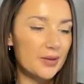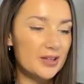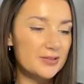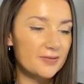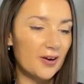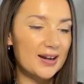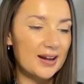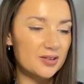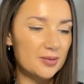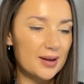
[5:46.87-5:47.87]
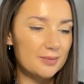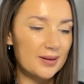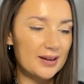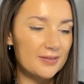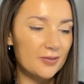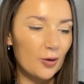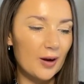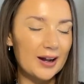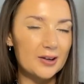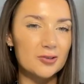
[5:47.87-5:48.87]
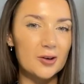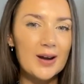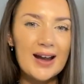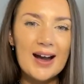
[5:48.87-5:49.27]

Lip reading: But the Defiant as the main play for Andrew.